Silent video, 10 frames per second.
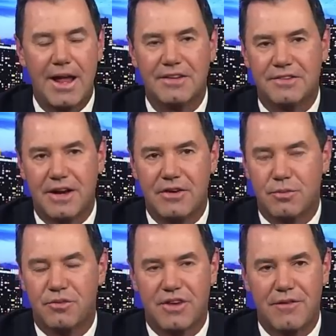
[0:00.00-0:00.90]
in cities
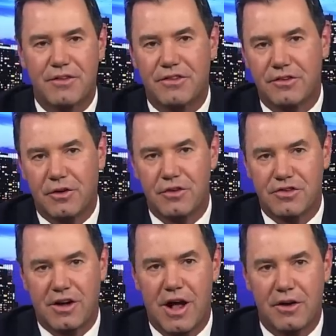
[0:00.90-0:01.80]
from San Francisco to
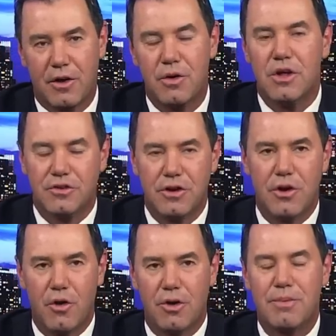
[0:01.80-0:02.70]
Chicago to New
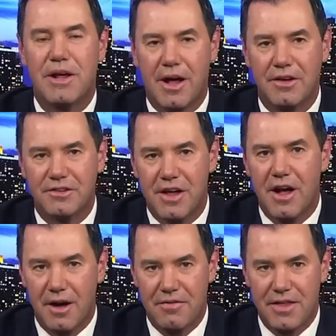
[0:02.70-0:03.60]
York because
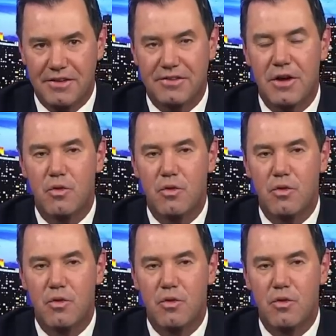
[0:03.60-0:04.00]
of this